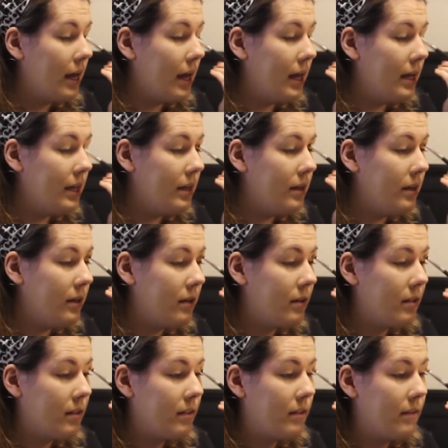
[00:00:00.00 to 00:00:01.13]
in
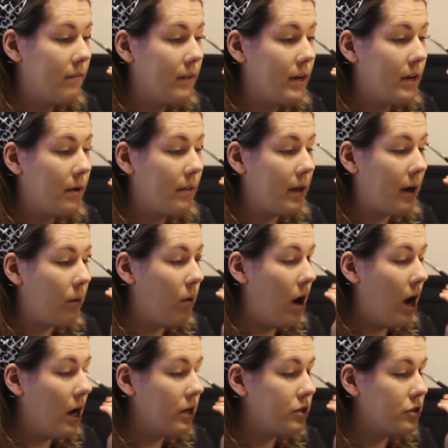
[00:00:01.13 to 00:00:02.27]
the video that I
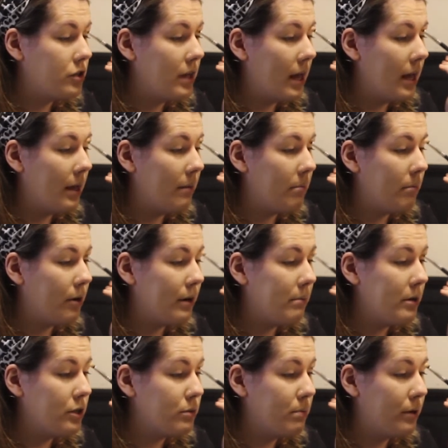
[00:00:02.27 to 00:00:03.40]
watched, they pretty
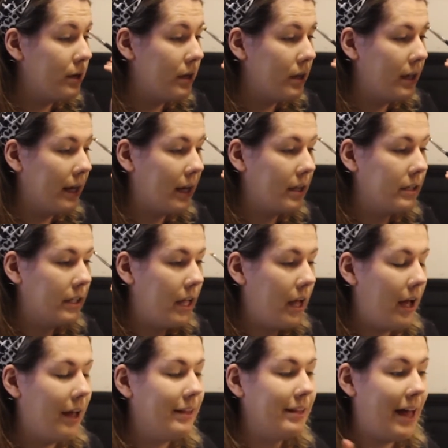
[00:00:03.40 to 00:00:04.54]
much put, like, a
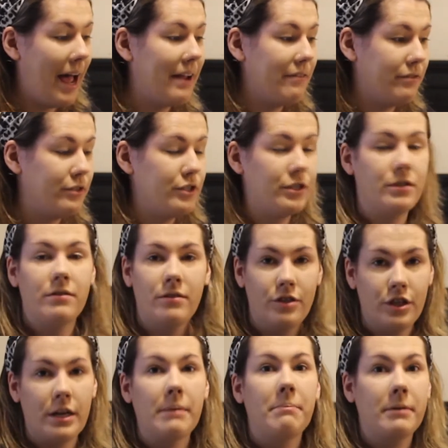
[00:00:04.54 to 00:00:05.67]
live
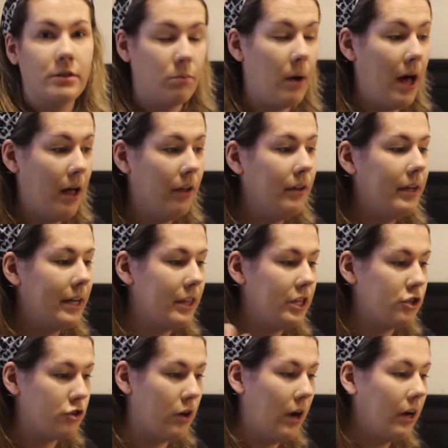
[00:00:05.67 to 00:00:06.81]
sheep as well in the
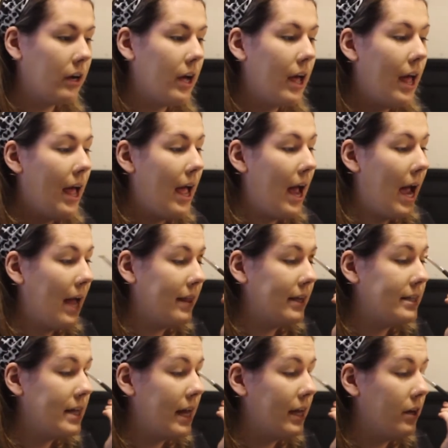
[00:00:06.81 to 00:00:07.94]
trunk, and they
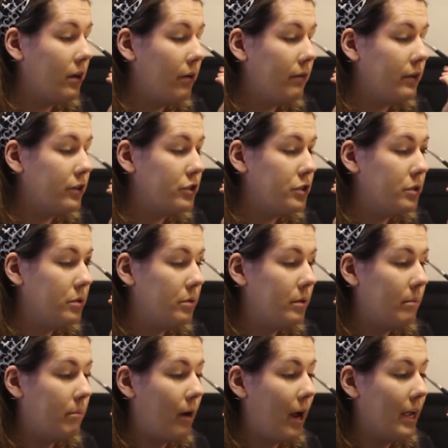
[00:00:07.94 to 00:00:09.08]
take it over to
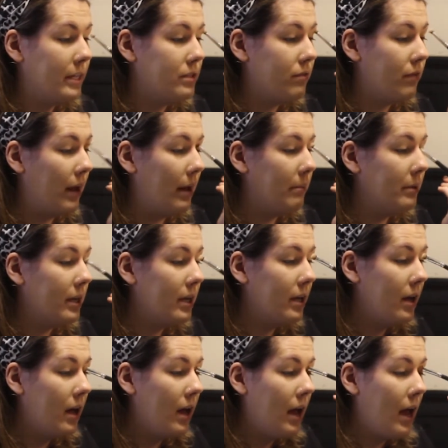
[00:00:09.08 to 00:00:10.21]
the bride's family,
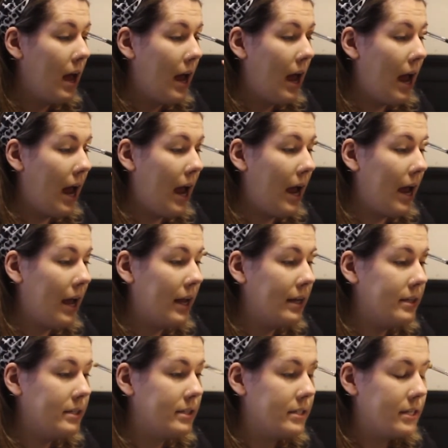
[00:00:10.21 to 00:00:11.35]

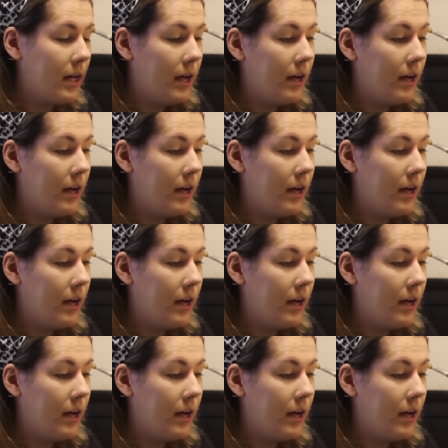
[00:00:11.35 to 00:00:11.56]
and